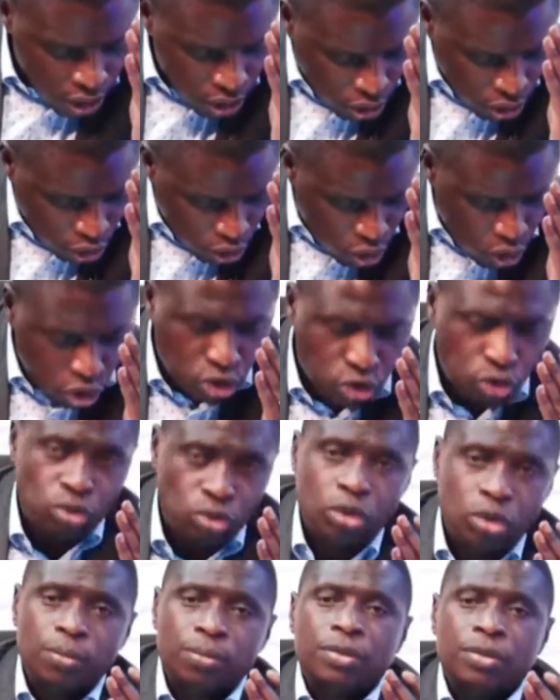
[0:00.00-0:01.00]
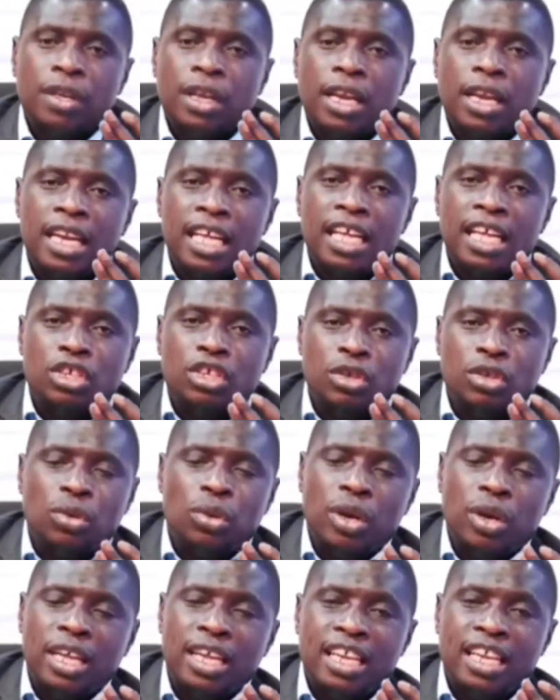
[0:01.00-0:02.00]
God to lead
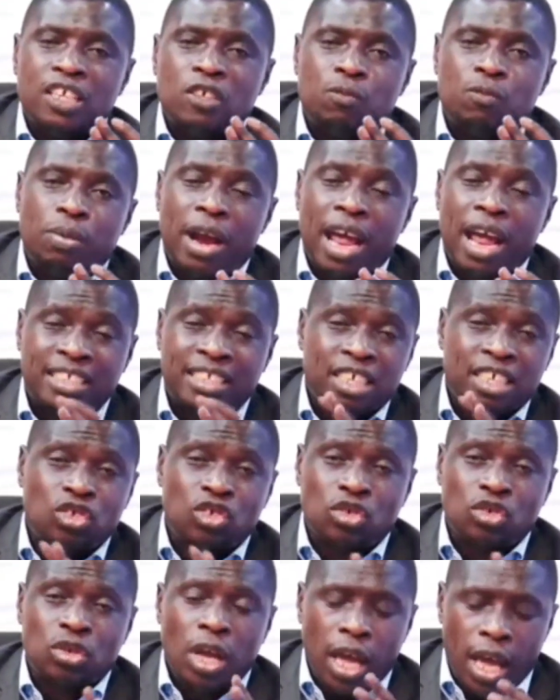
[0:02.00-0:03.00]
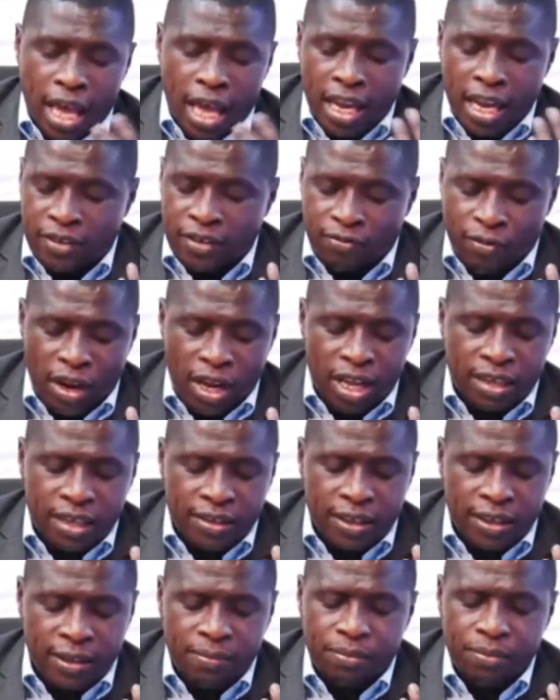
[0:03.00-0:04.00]
you in this prayer. And it's very
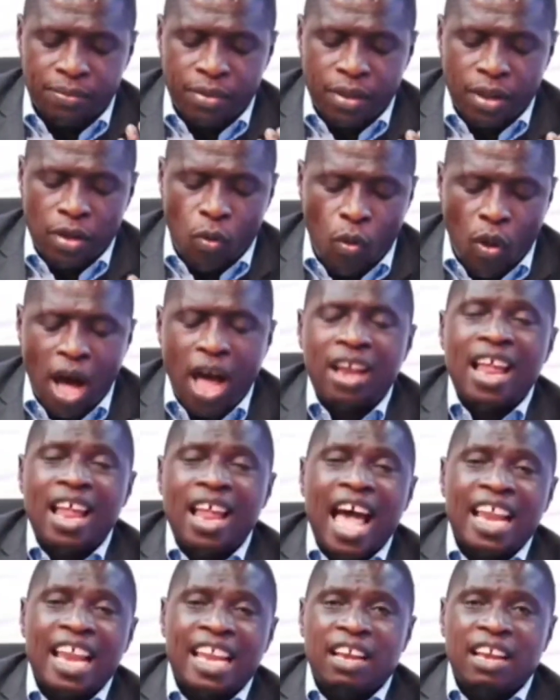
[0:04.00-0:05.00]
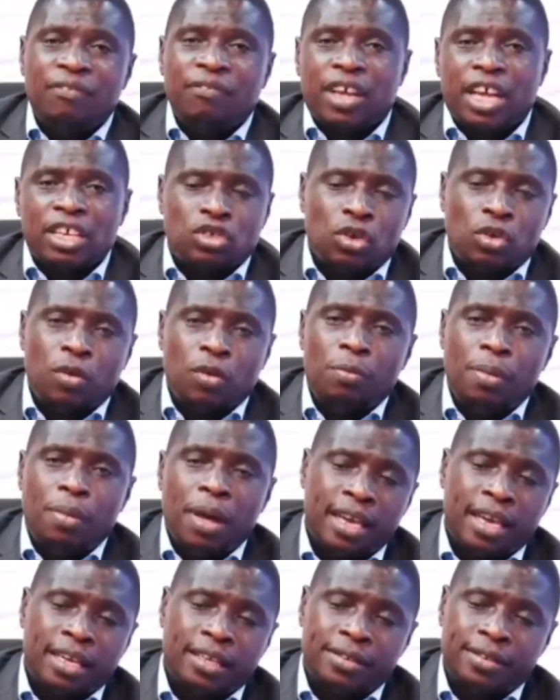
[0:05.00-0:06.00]
easy. 1, identification,
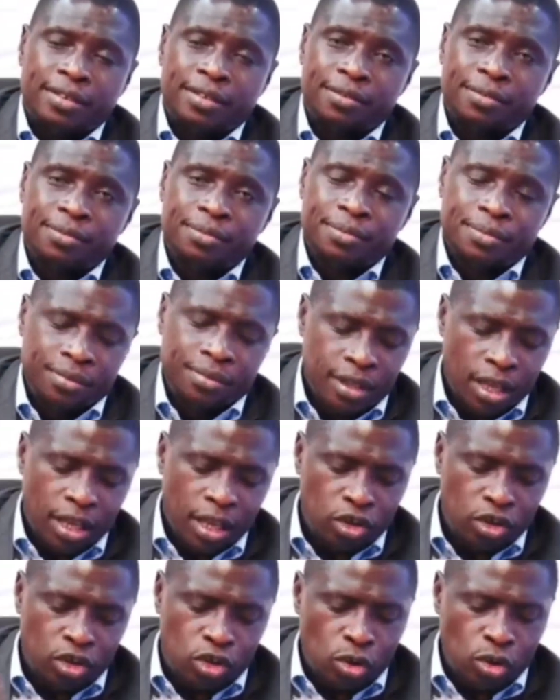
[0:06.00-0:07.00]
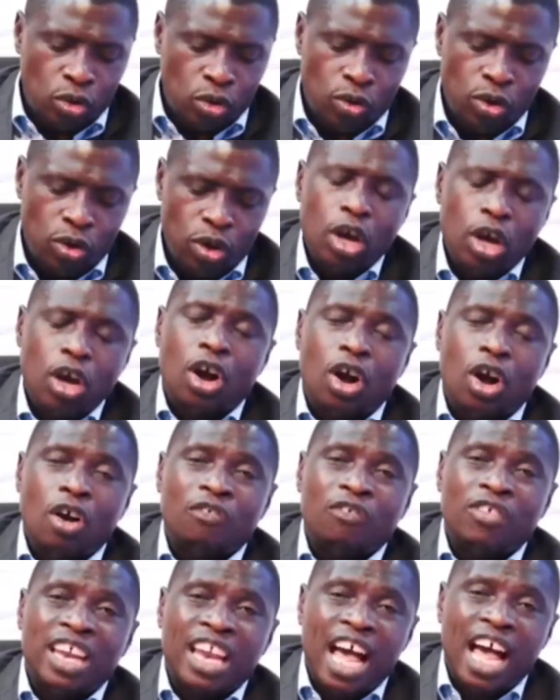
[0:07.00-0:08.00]
repentance. 2,
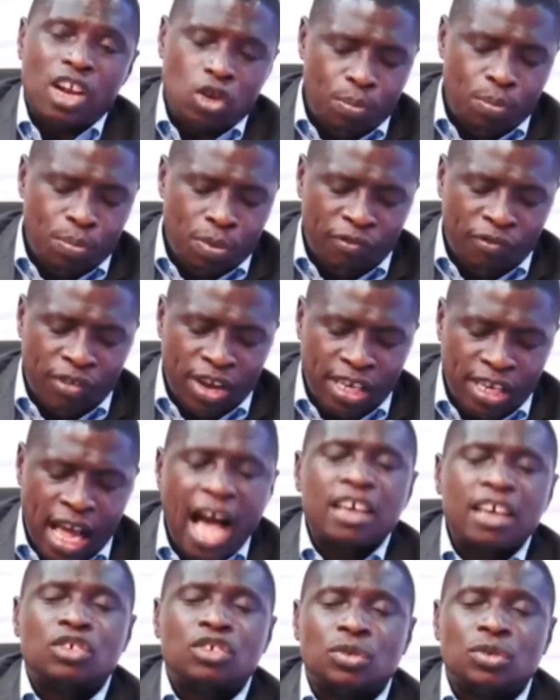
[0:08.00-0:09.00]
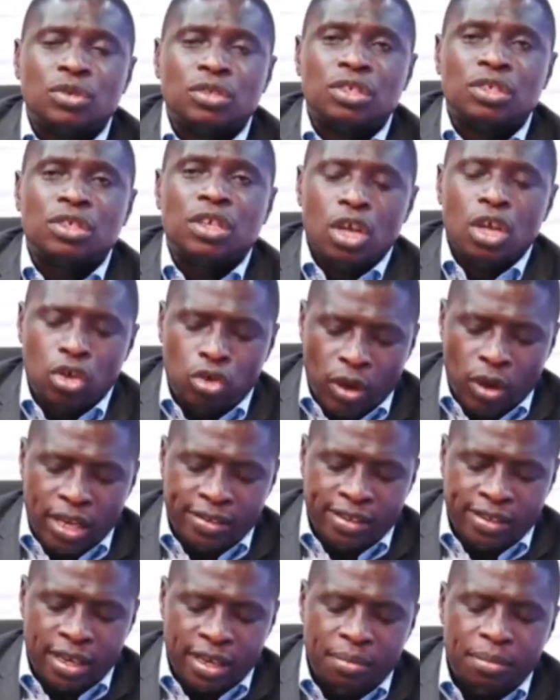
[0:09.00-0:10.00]
covenantal prophetic actions to
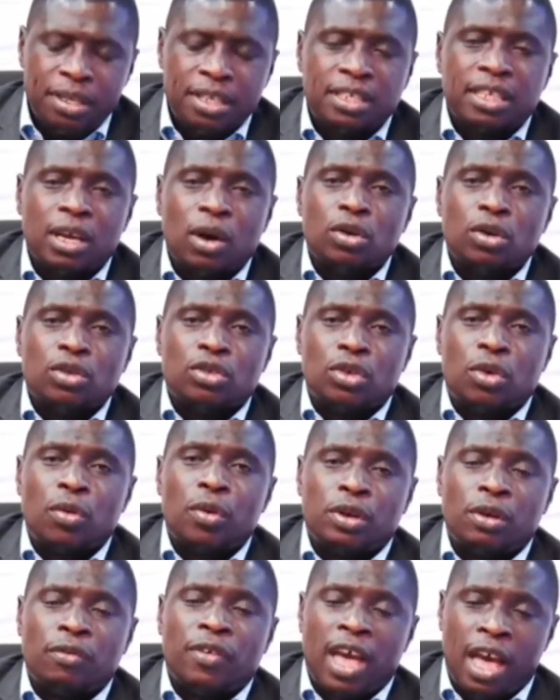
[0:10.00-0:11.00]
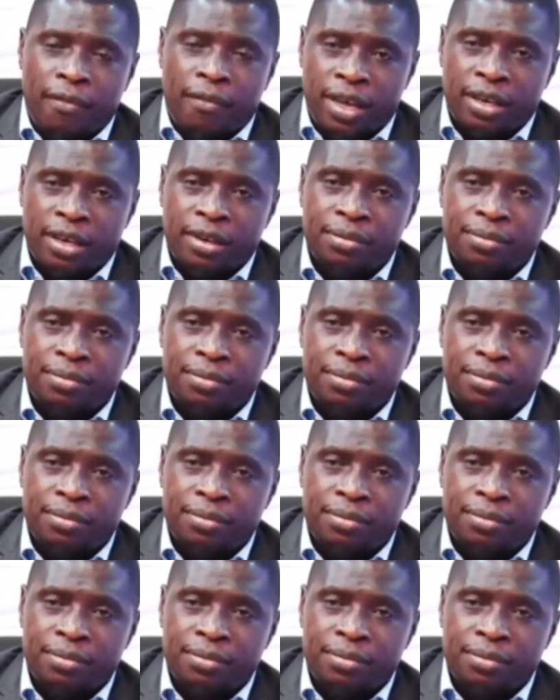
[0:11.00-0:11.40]
establish the authority of heaven.